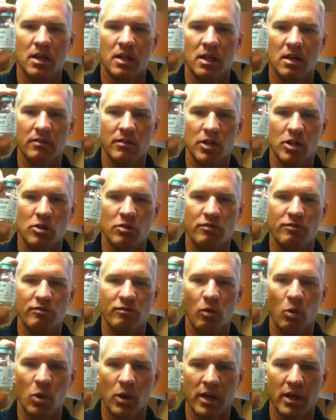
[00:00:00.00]
giving you
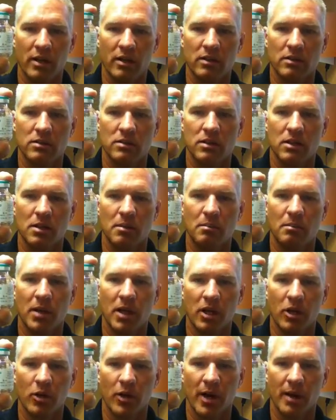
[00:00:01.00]
40
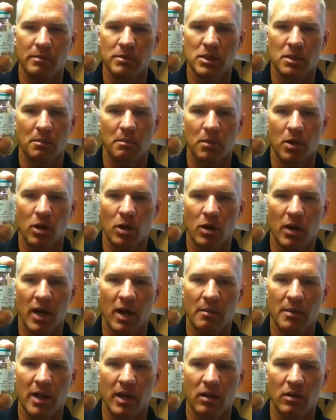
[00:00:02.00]
milligrams per
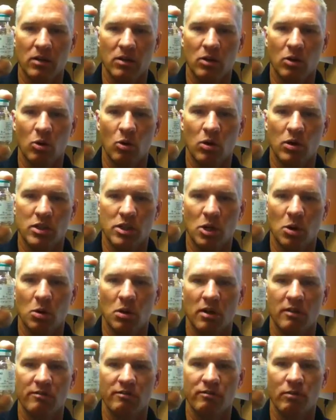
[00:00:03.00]
ml, or a
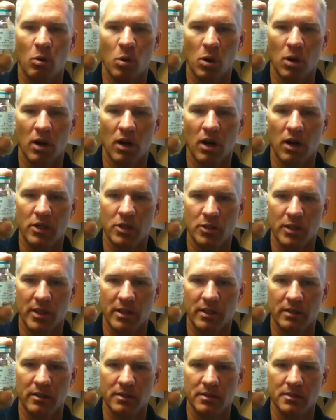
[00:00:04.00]
total of
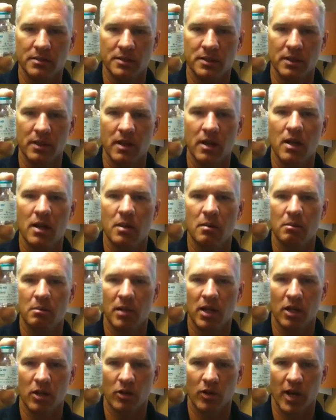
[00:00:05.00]
400
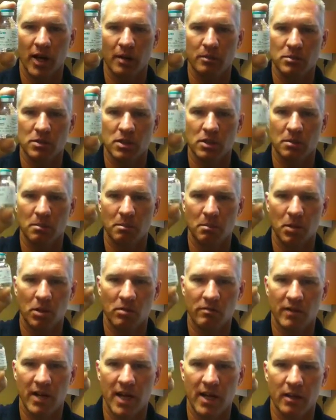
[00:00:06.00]
milligrams
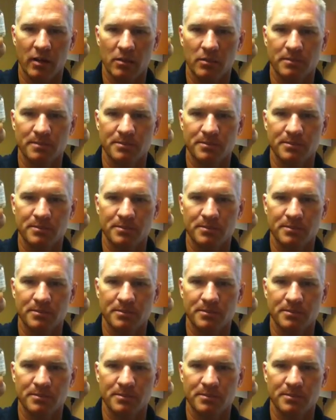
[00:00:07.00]
per vial.